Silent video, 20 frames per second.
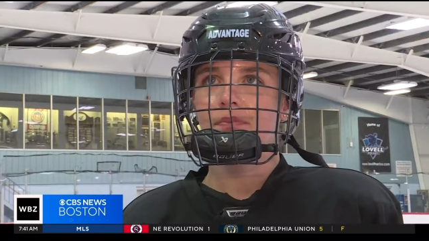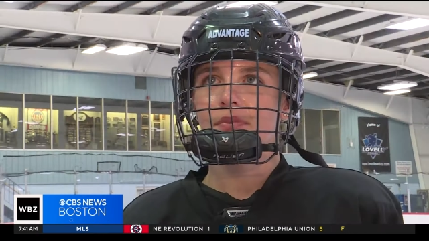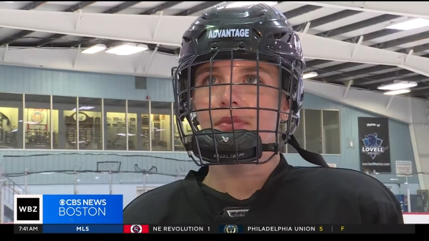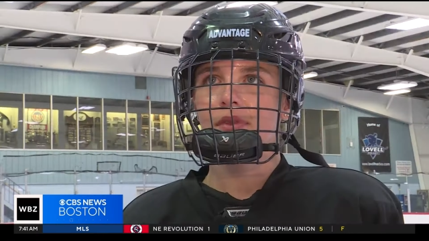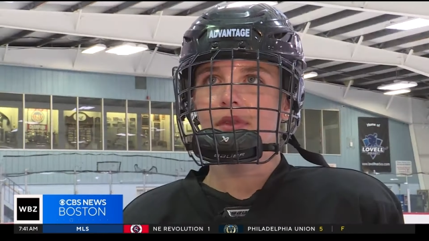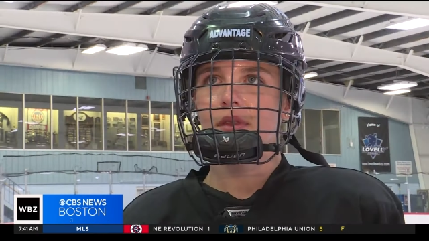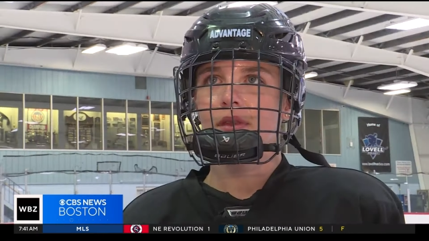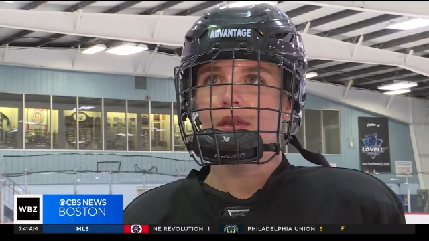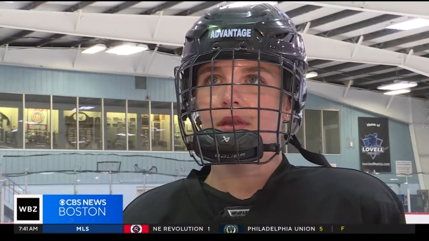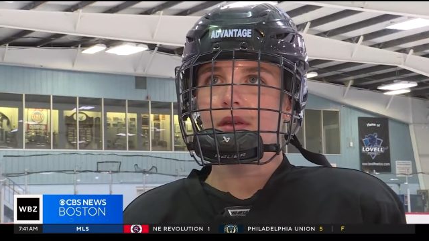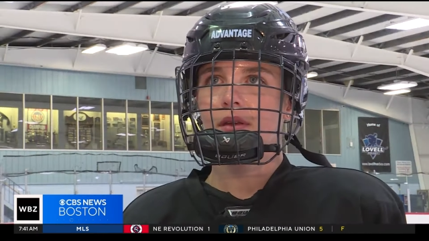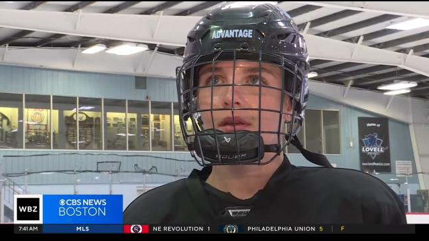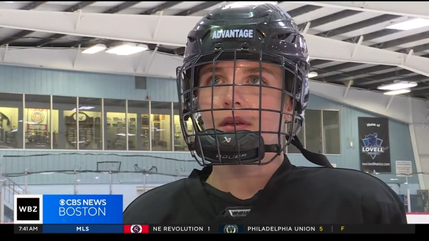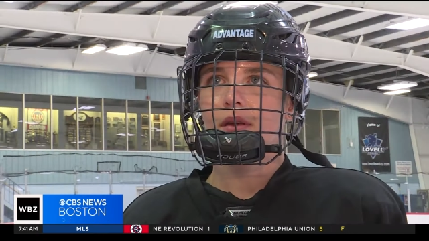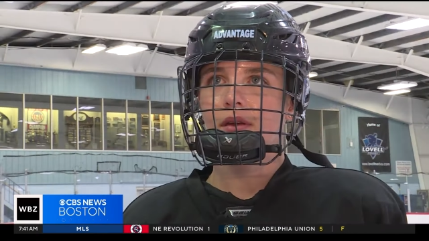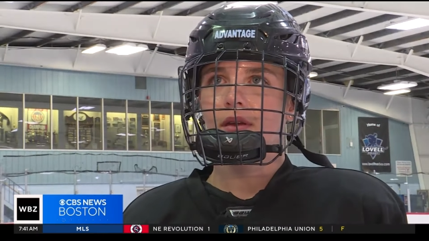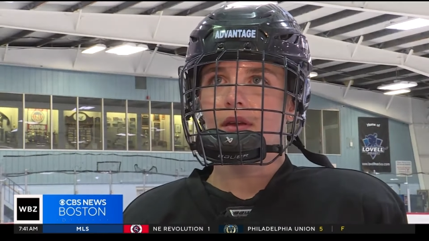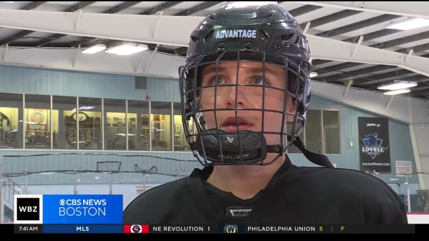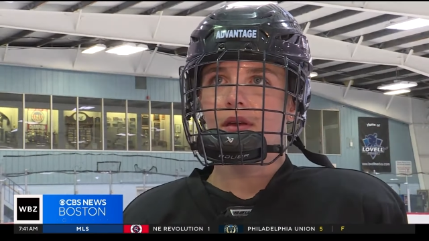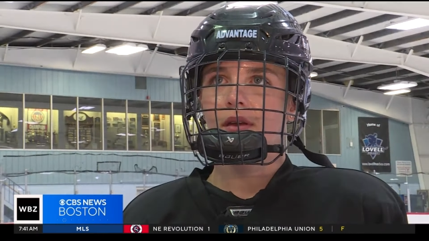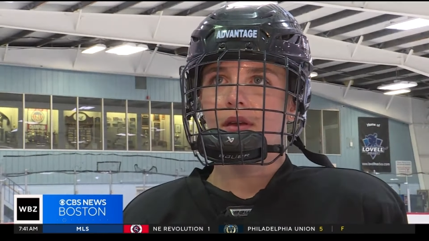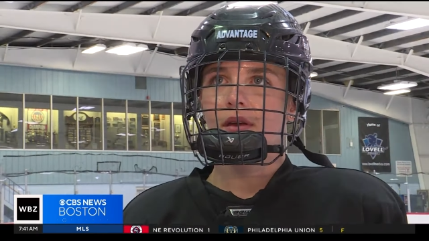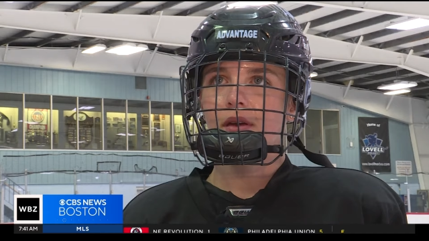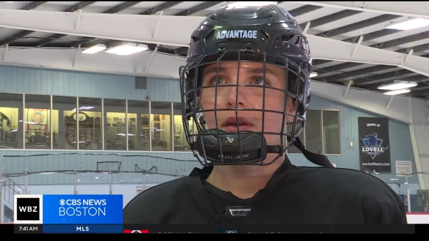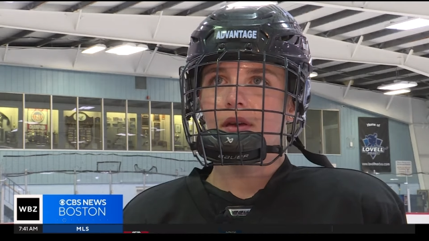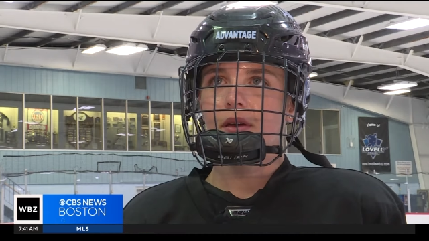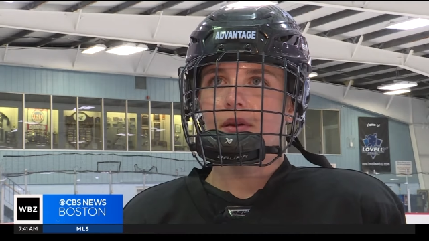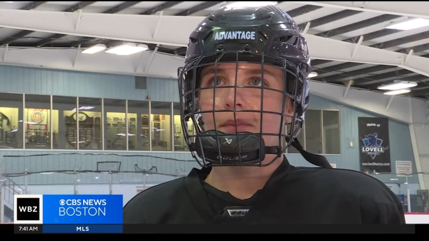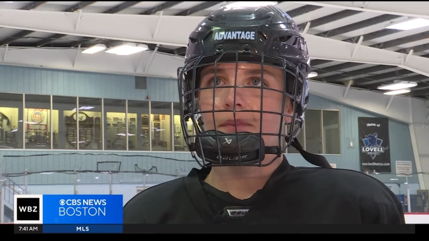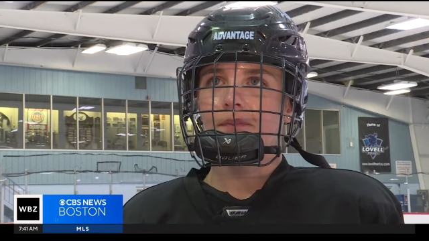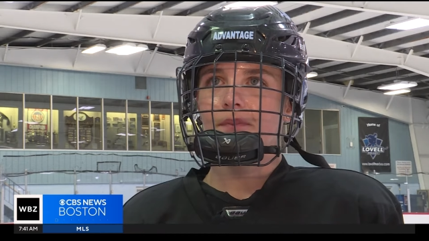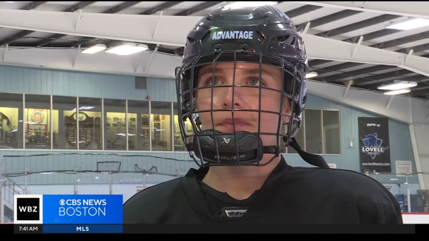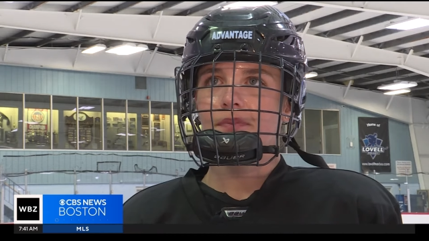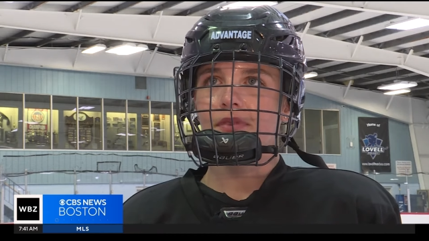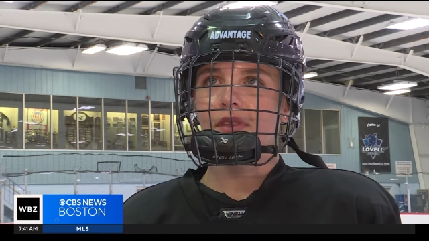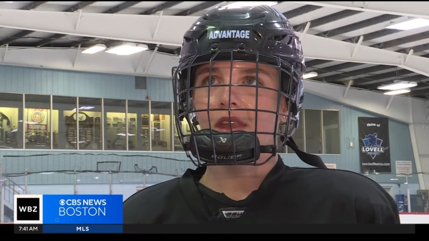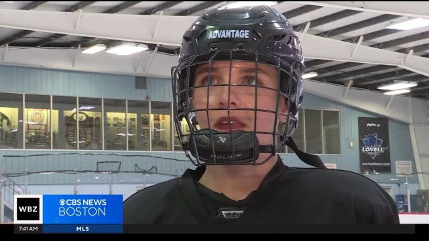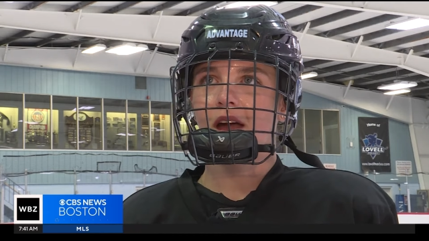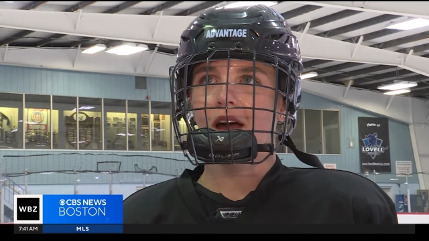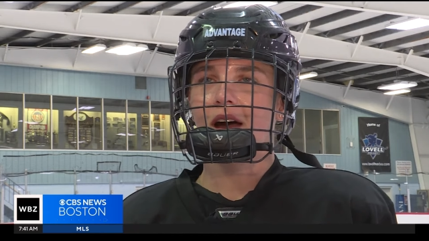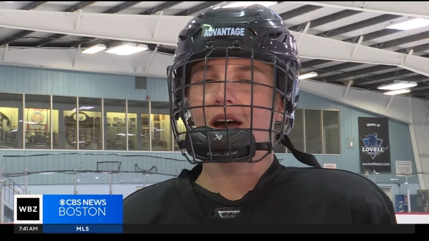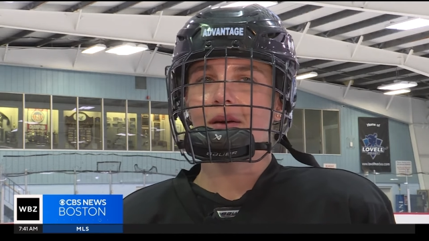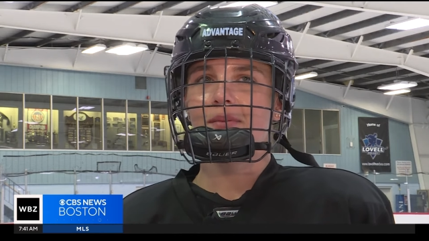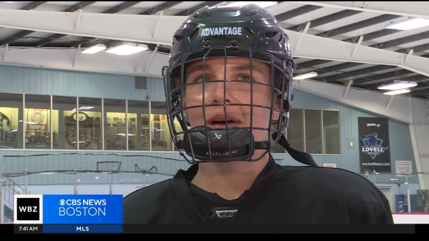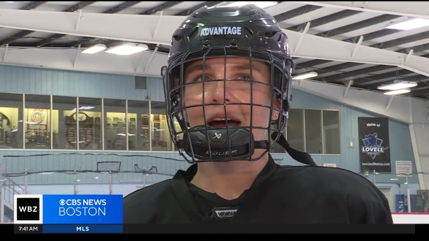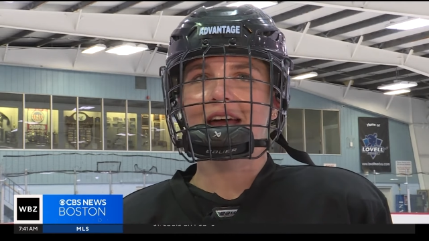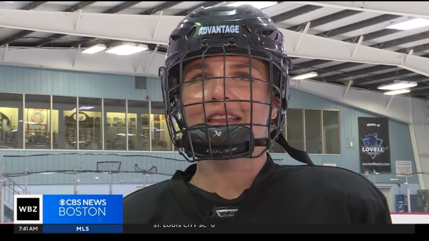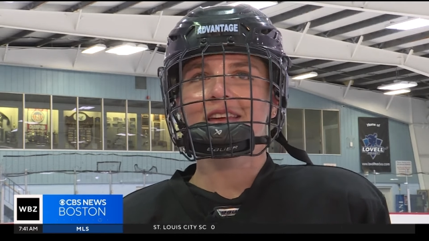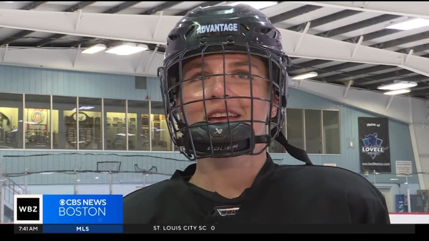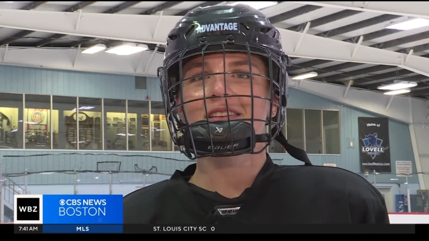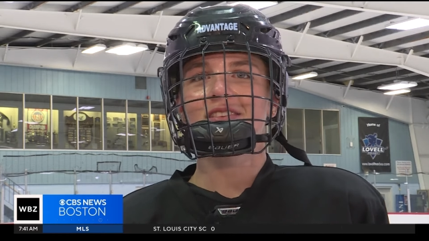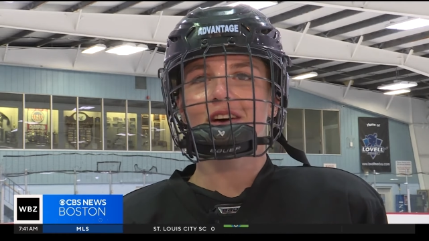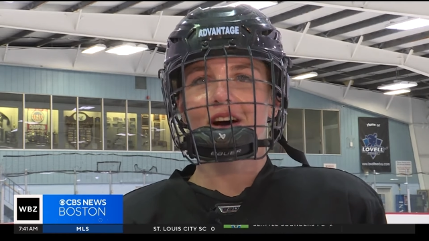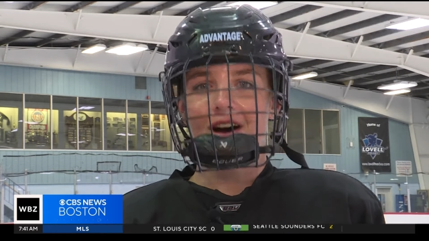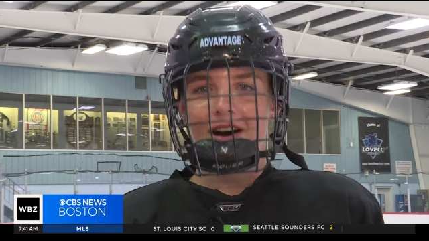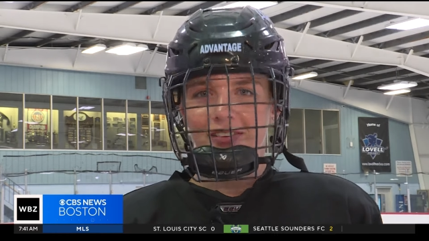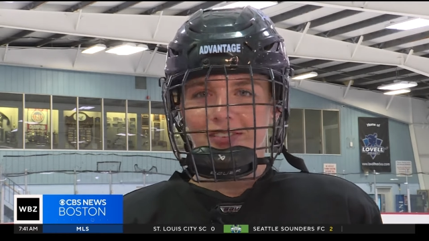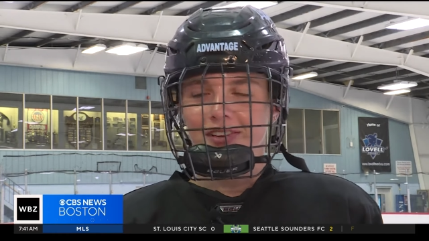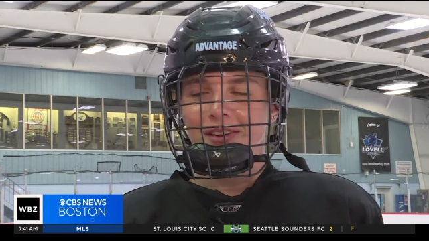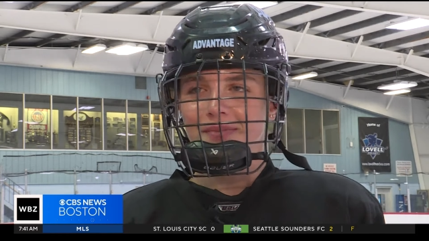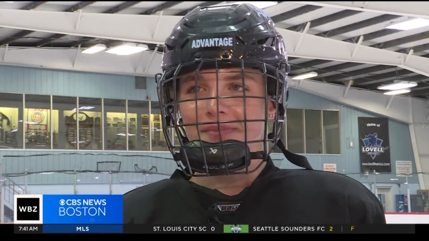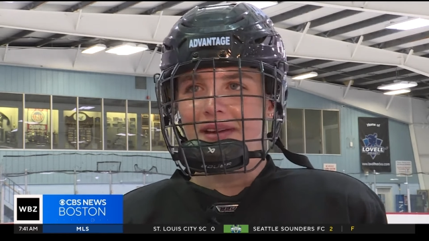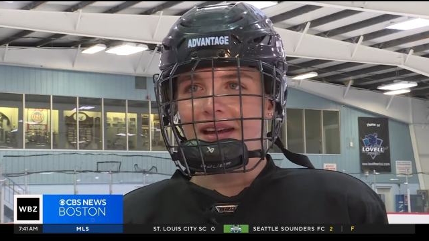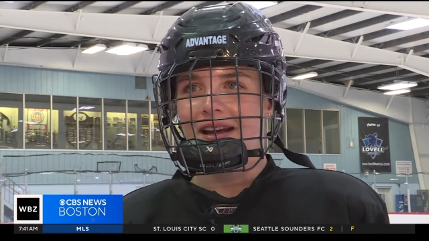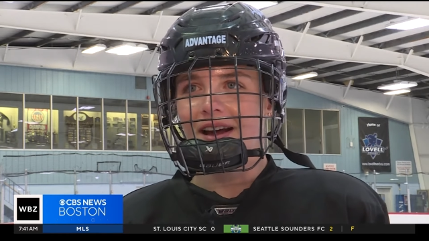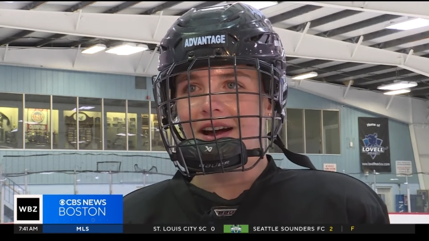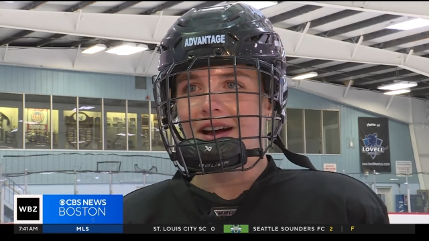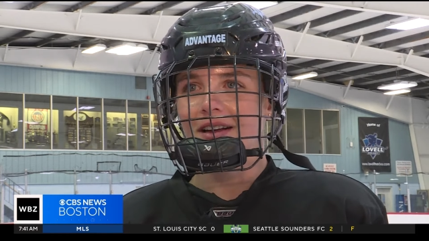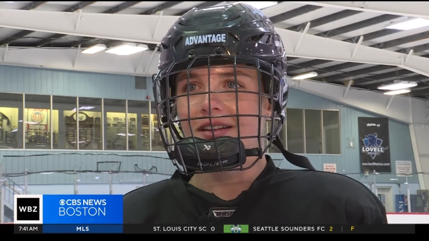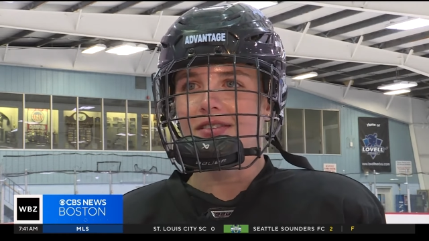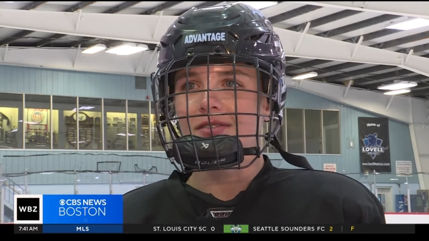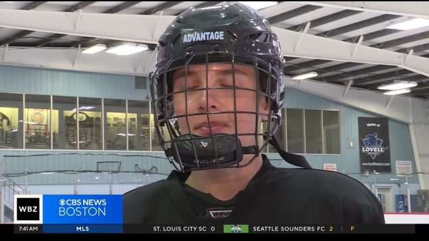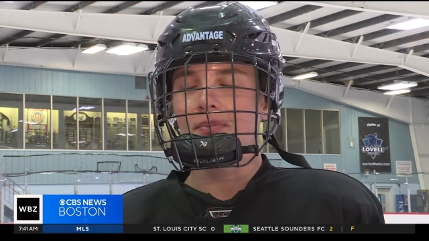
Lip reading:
No face is visible, so there are no lips to read.